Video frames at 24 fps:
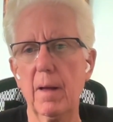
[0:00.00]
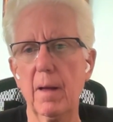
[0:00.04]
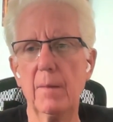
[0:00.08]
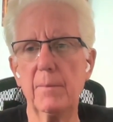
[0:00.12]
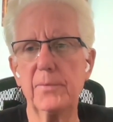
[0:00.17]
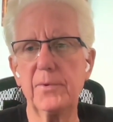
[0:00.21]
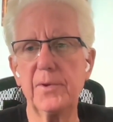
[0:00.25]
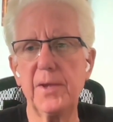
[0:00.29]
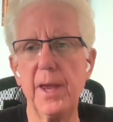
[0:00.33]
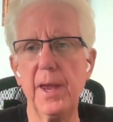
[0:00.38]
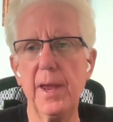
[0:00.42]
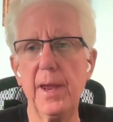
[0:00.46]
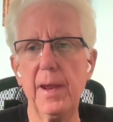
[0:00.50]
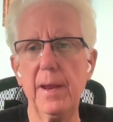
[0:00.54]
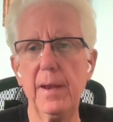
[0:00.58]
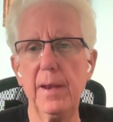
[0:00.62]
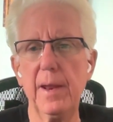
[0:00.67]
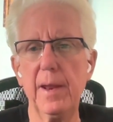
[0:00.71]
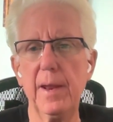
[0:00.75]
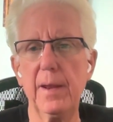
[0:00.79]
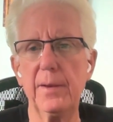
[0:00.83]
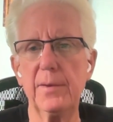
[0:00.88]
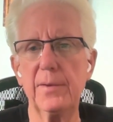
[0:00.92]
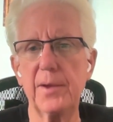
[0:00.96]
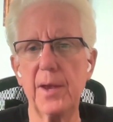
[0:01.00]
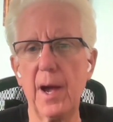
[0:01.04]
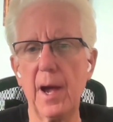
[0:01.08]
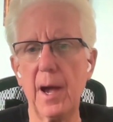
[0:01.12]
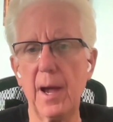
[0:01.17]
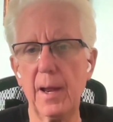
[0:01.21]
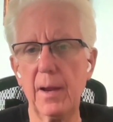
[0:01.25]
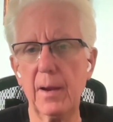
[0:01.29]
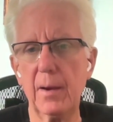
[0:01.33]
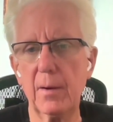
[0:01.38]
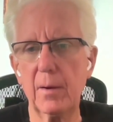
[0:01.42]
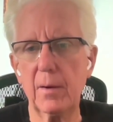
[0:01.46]
tame a
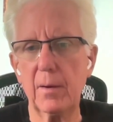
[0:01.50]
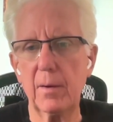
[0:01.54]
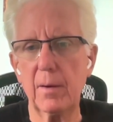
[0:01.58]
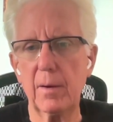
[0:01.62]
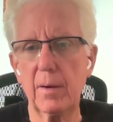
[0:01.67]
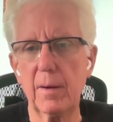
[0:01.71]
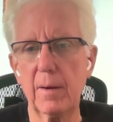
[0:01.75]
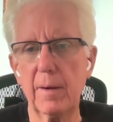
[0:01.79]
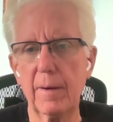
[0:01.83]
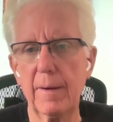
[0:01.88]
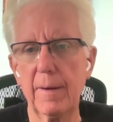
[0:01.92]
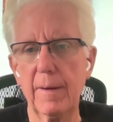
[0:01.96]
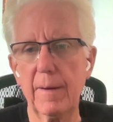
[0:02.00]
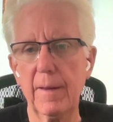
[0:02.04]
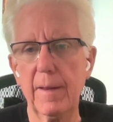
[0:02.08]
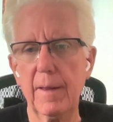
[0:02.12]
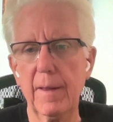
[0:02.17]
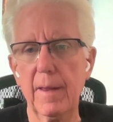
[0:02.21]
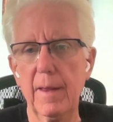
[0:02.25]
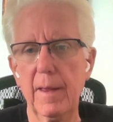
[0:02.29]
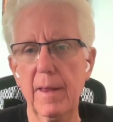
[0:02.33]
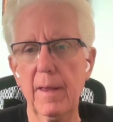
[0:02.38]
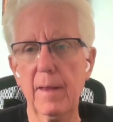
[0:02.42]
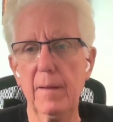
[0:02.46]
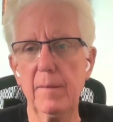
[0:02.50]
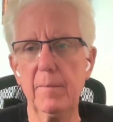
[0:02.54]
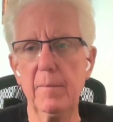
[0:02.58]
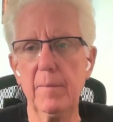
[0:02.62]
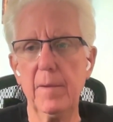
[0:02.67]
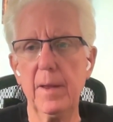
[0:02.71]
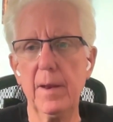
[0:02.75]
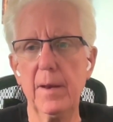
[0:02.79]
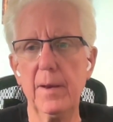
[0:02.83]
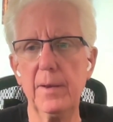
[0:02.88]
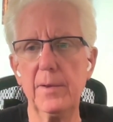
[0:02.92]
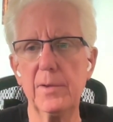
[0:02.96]
tiger in
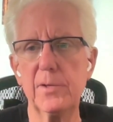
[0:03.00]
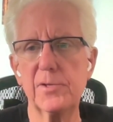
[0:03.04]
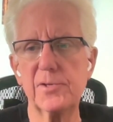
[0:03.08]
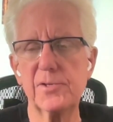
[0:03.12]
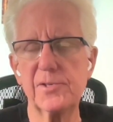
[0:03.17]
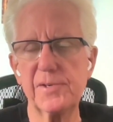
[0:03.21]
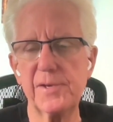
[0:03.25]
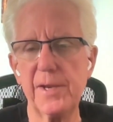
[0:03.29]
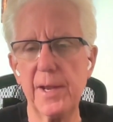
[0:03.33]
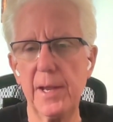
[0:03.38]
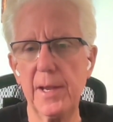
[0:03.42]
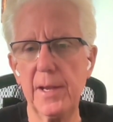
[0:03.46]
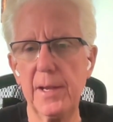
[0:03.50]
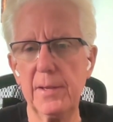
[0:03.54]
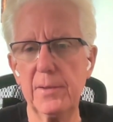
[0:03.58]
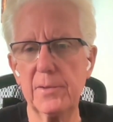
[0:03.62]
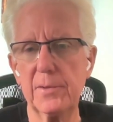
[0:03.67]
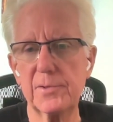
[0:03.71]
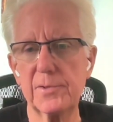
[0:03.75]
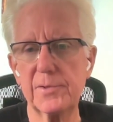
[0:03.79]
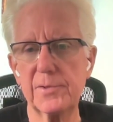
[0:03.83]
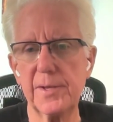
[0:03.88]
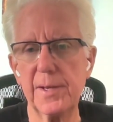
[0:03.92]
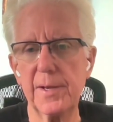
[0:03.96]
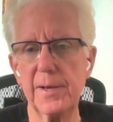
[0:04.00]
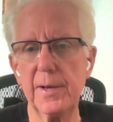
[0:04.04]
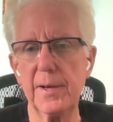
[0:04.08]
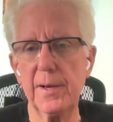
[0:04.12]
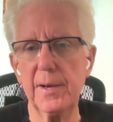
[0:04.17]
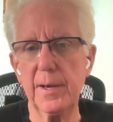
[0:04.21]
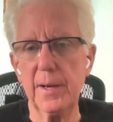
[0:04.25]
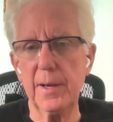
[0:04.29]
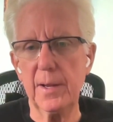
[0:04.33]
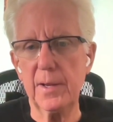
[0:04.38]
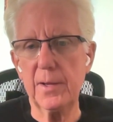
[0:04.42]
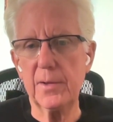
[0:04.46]
many states than it
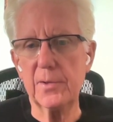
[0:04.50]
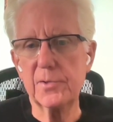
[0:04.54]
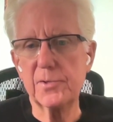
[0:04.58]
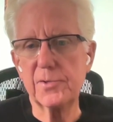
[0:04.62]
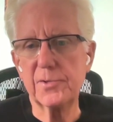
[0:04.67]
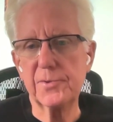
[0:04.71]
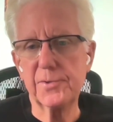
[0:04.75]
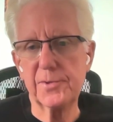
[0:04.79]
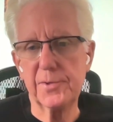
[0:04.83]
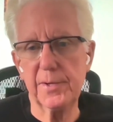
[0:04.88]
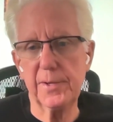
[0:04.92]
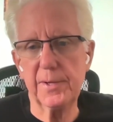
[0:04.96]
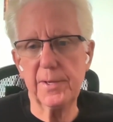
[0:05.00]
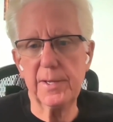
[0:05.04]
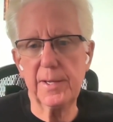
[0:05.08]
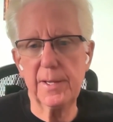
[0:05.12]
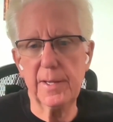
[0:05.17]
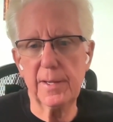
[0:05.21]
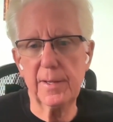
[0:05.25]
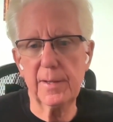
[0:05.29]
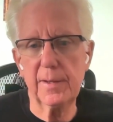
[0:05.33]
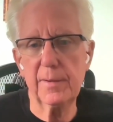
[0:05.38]
is to